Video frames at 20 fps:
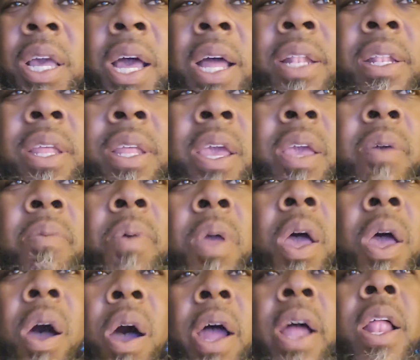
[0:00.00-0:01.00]
God damn.
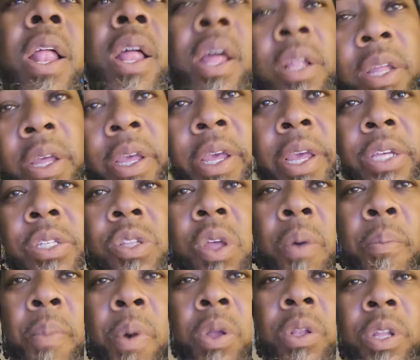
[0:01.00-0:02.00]
Alright, here's the
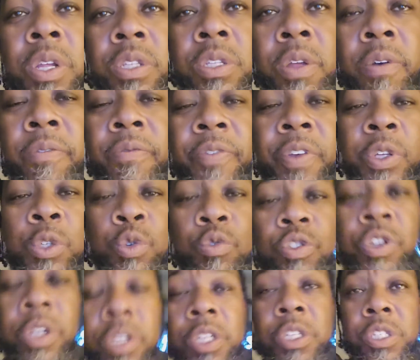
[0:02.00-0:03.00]
official
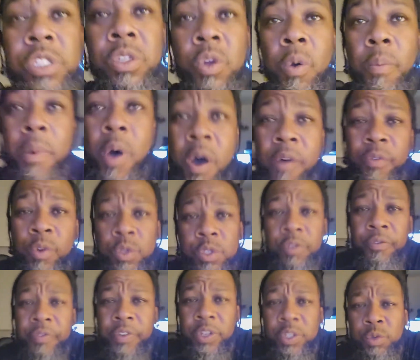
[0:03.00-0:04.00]
trick. This is on Marvel's
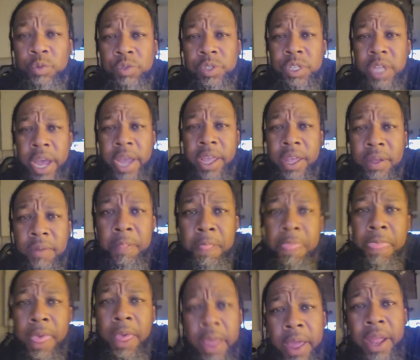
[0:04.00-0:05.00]
official site.
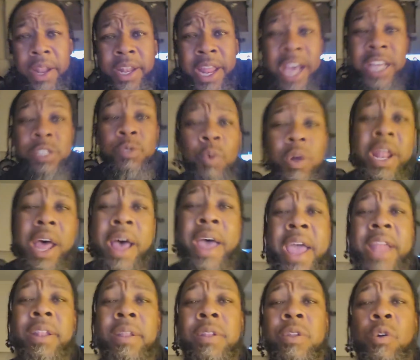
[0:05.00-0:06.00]
That's what I
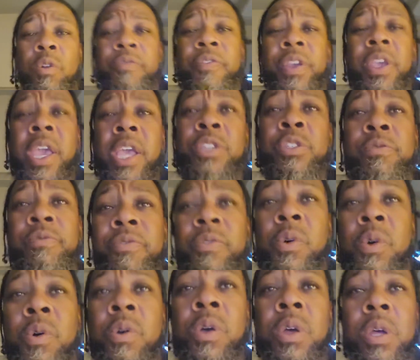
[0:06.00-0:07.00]
had the notification
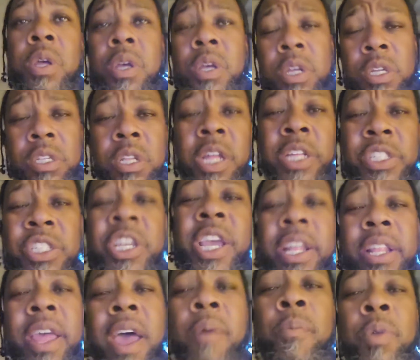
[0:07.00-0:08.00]
for. So let's
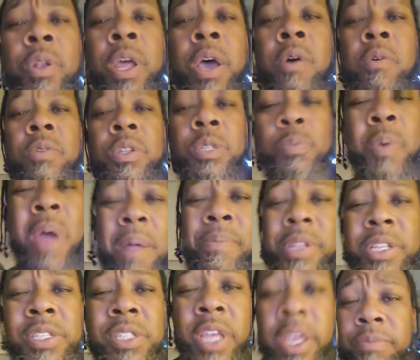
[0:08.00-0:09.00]
check that one out. It's
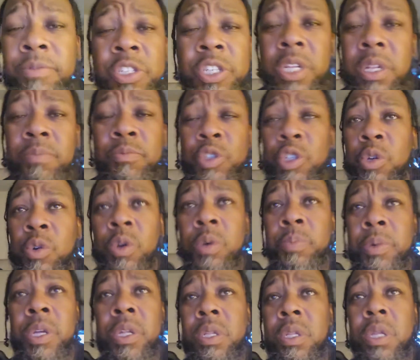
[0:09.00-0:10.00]
probably the same shit, I'm sure,
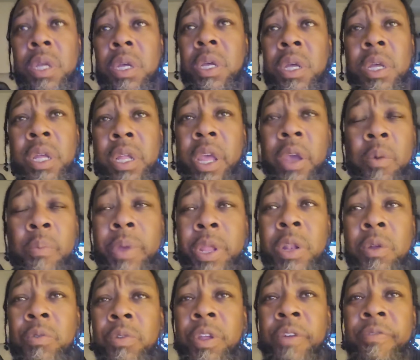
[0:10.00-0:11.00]
but it ain't gonna be
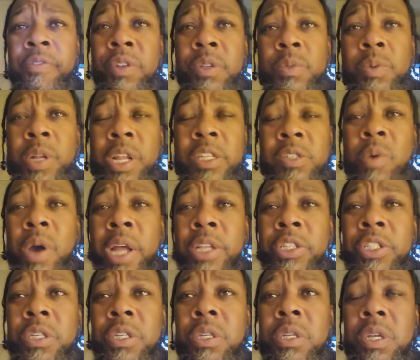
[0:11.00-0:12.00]
no difference. But let's watch
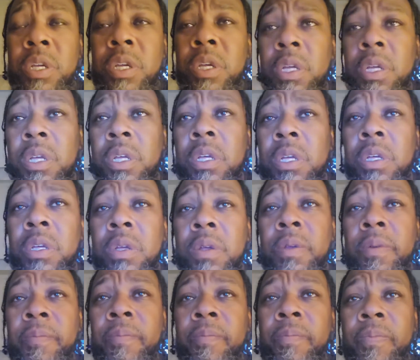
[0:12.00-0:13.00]

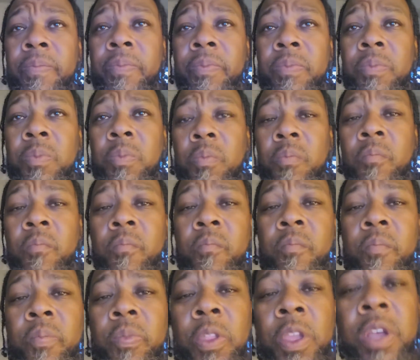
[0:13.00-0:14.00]
it.
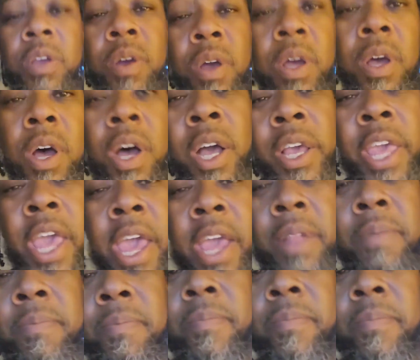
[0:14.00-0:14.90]
Again.